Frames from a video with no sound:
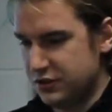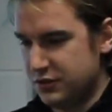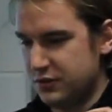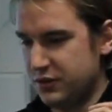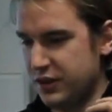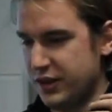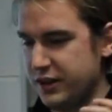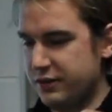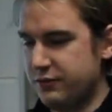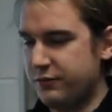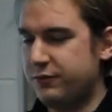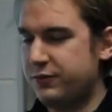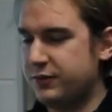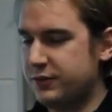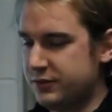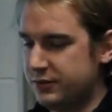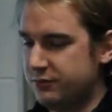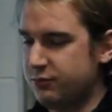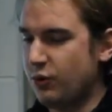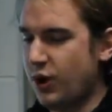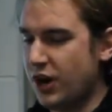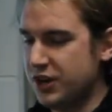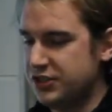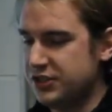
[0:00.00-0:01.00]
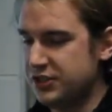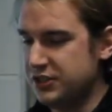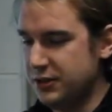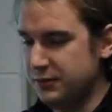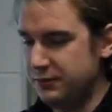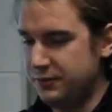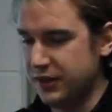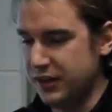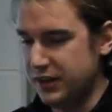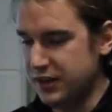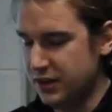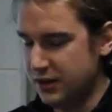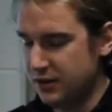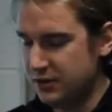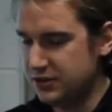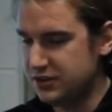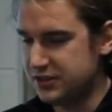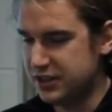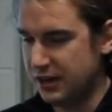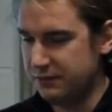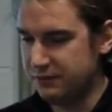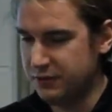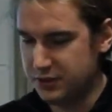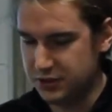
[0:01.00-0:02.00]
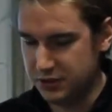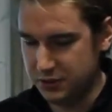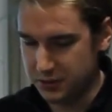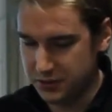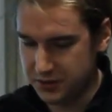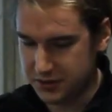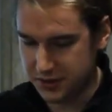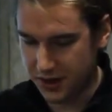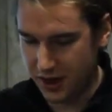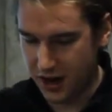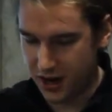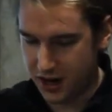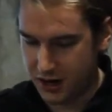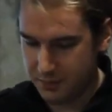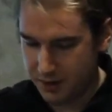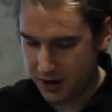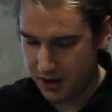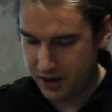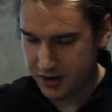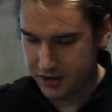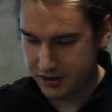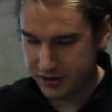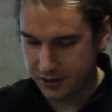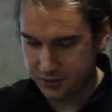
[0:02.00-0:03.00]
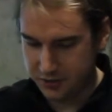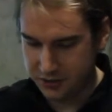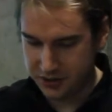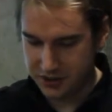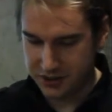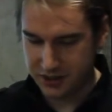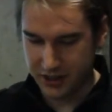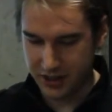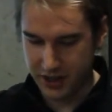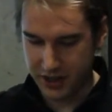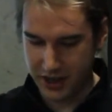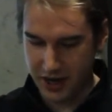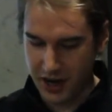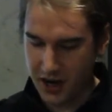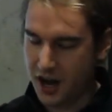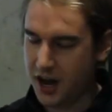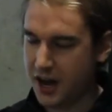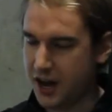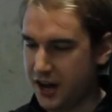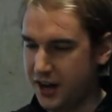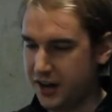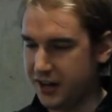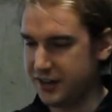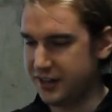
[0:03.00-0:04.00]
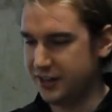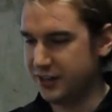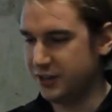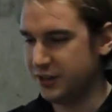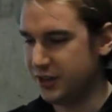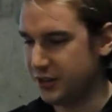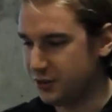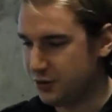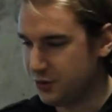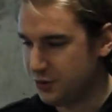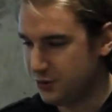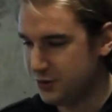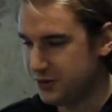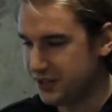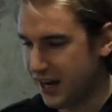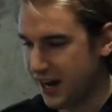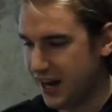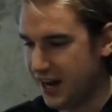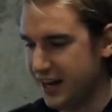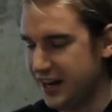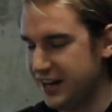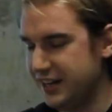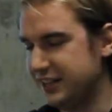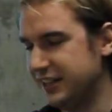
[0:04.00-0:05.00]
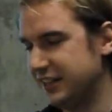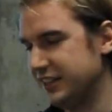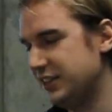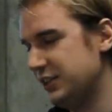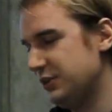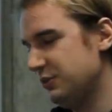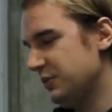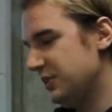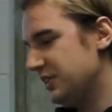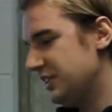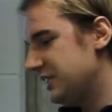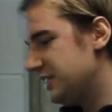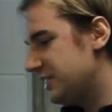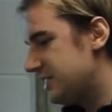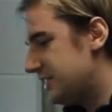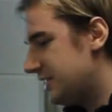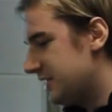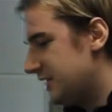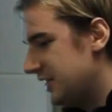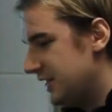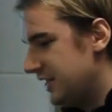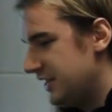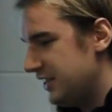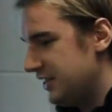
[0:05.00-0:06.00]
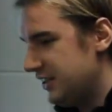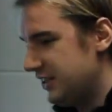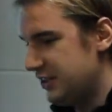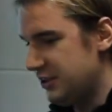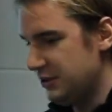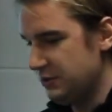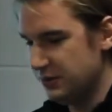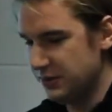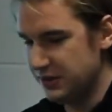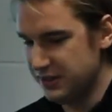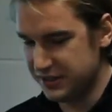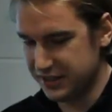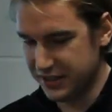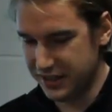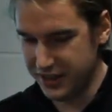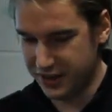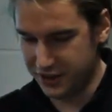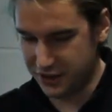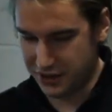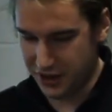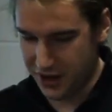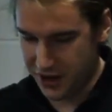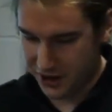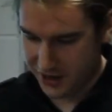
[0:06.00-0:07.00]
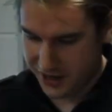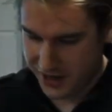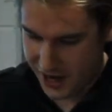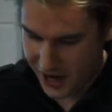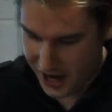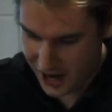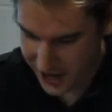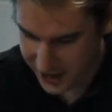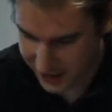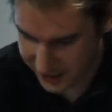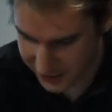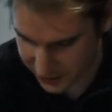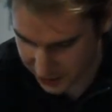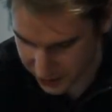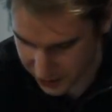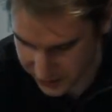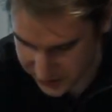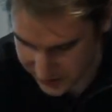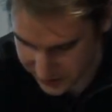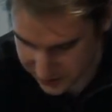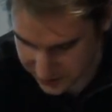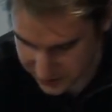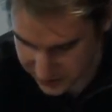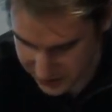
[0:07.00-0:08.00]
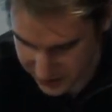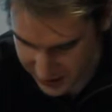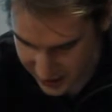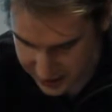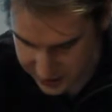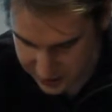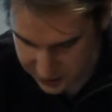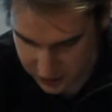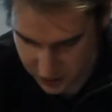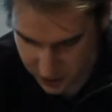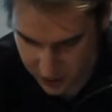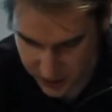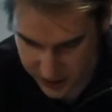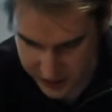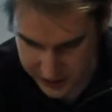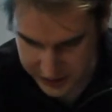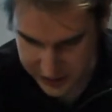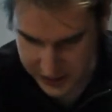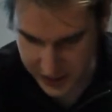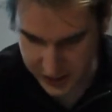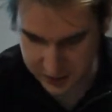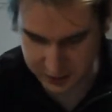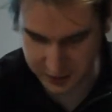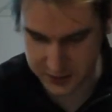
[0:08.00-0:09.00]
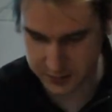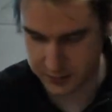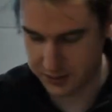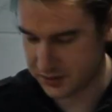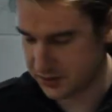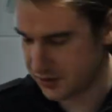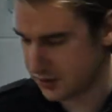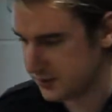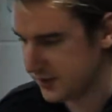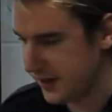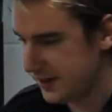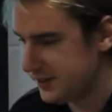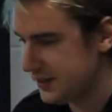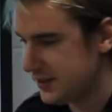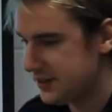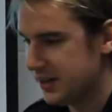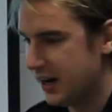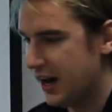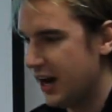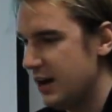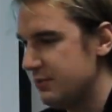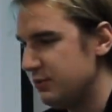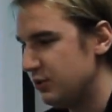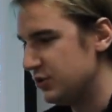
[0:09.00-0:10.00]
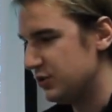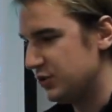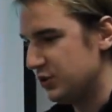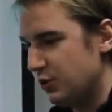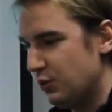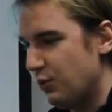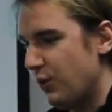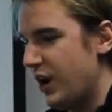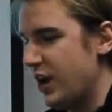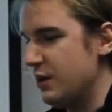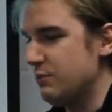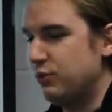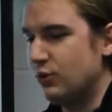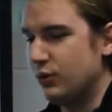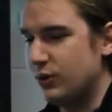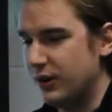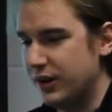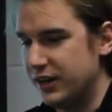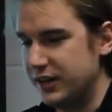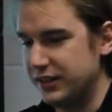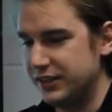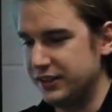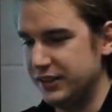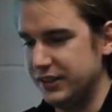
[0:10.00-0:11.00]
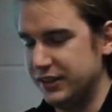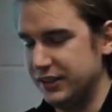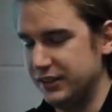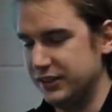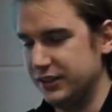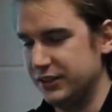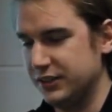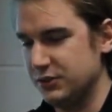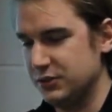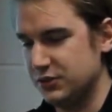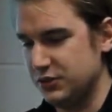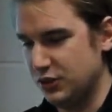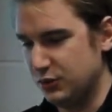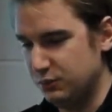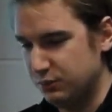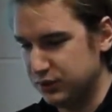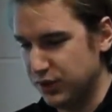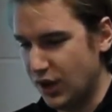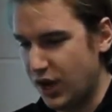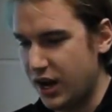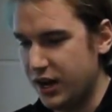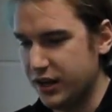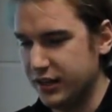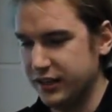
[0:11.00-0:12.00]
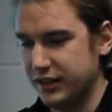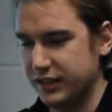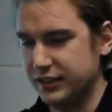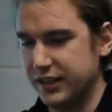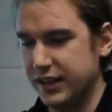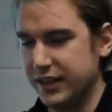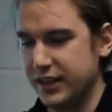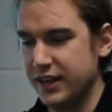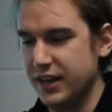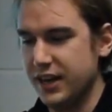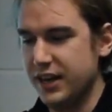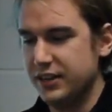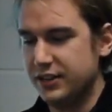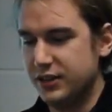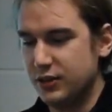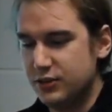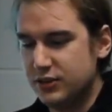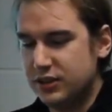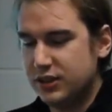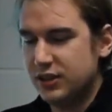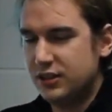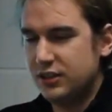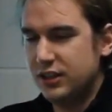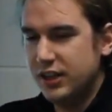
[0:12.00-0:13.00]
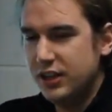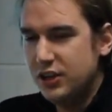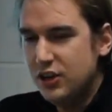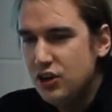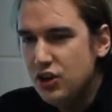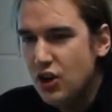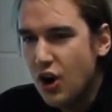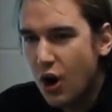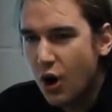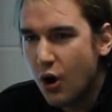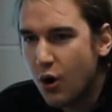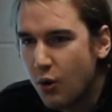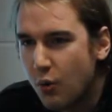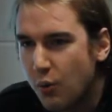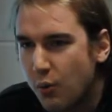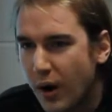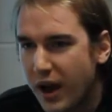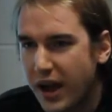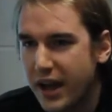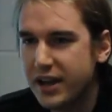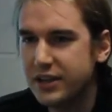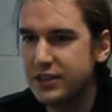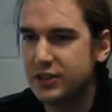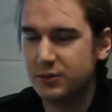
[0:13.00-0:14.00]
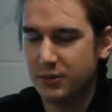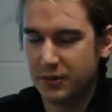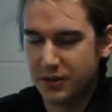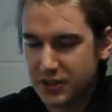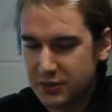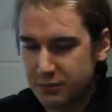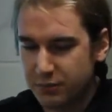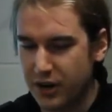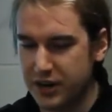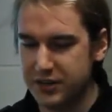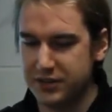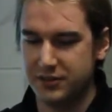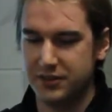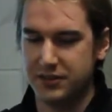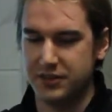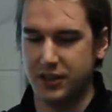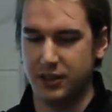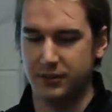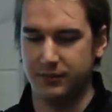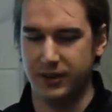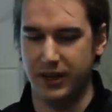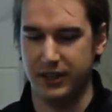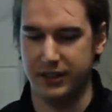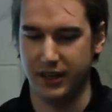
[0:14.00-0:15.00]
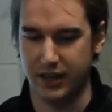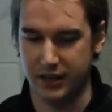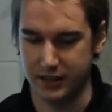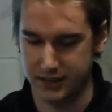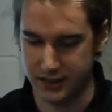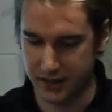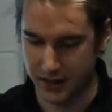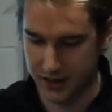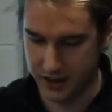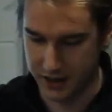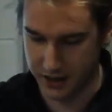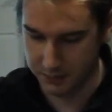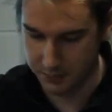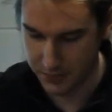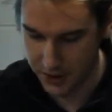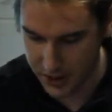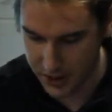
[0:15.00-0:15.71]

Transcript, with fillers: like watching the video and just having the students talk about it, they were just like, ah, you know, like who died? Like he was he was like their guy, you know. They just had no idea how to express themselves. At the time, there's no Weibo or anything. Like there's no blogging. Like there's literally no way to express yourself at that time.